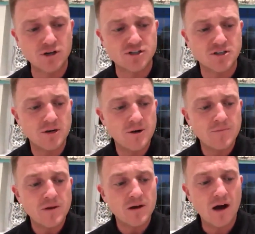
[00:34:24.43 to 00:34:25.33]
Because
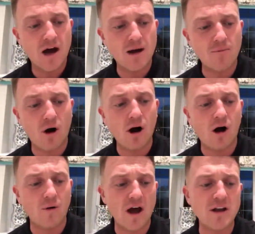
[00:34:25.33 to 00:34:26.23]

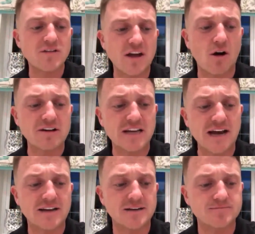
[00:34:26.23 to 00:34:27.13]
the only thing
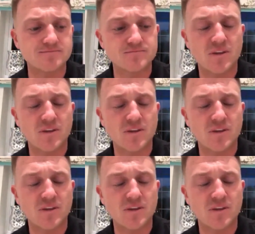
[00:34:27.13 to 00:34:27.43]
I take